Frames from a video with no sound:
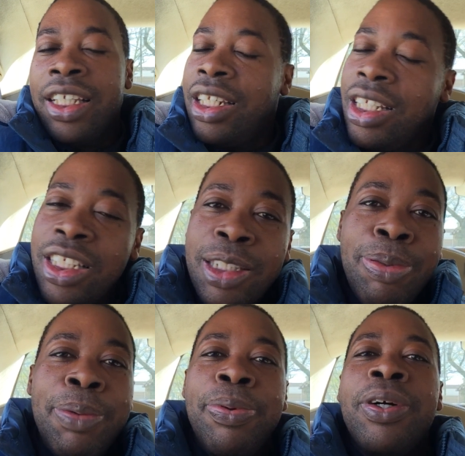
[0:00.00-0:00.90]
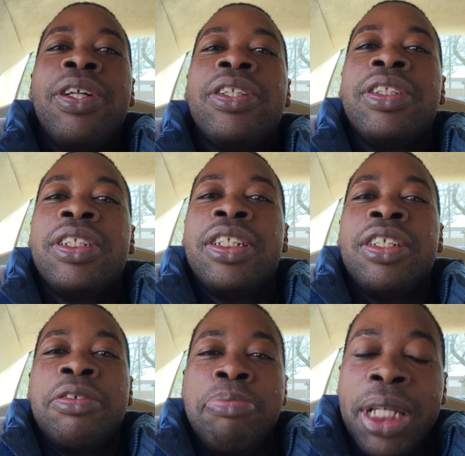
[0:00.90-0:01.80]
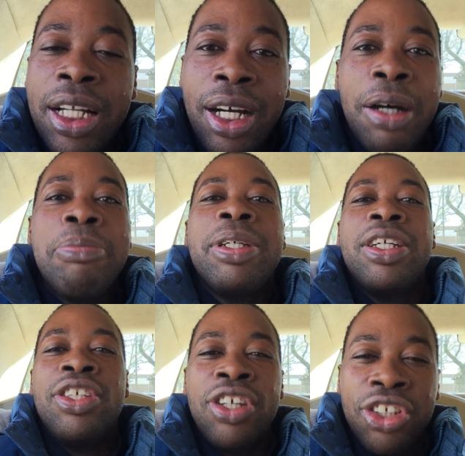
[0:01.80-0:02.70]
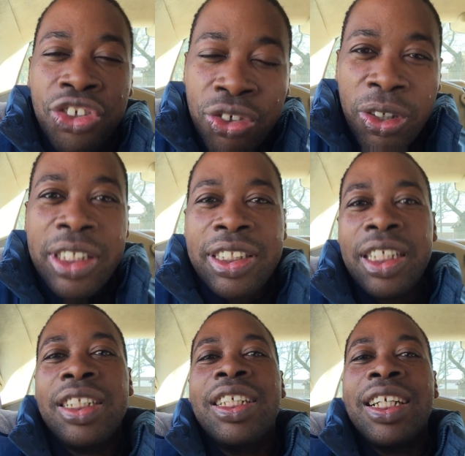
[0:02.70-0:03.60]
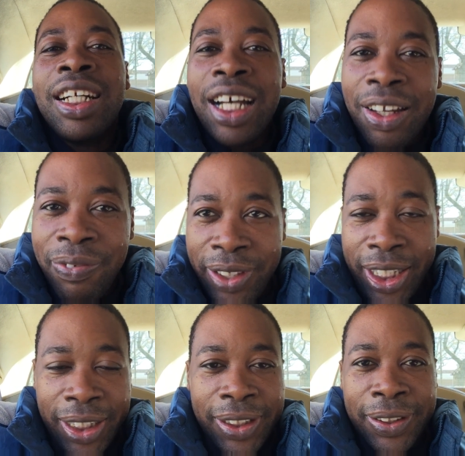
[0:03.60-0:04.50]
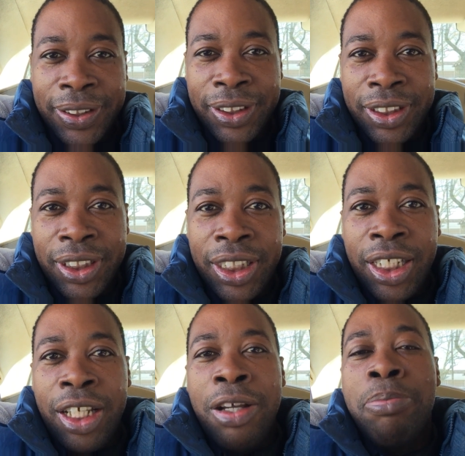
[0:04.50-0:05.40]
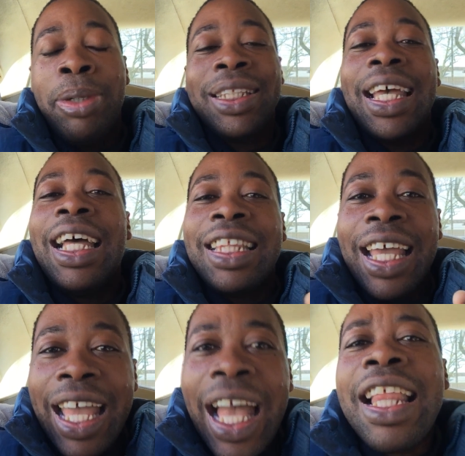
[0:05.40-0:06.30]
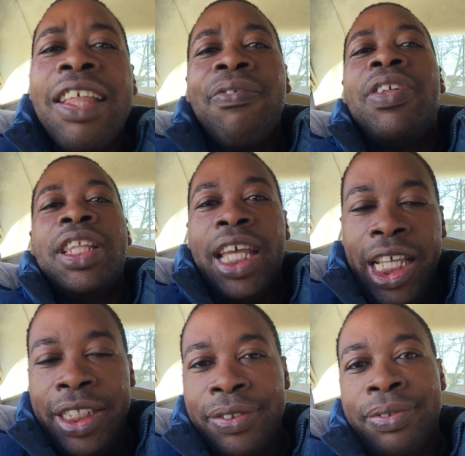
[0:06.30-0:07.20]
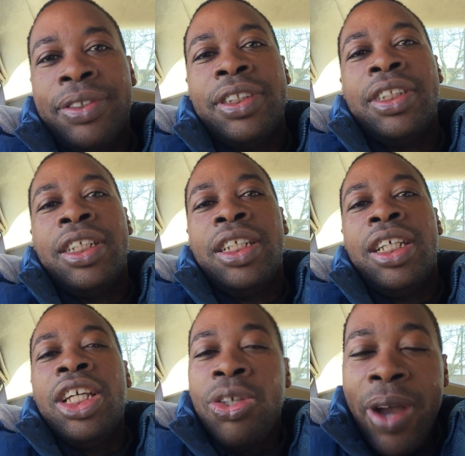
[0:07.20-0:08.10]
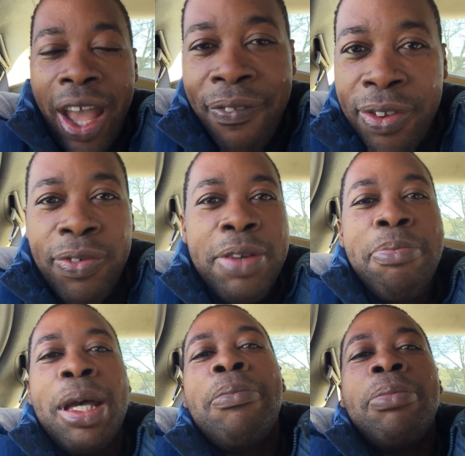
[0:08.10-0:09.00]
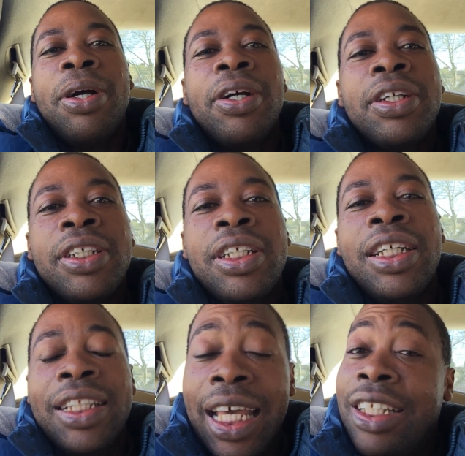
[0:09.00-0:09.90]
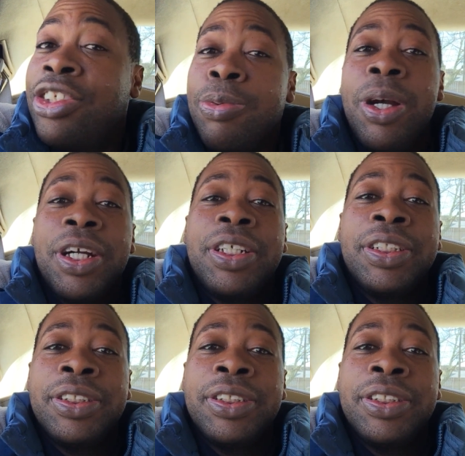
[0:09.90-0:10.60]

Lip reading: These people become your trusted confidant. But at the end of the day, you have to remember that it's work.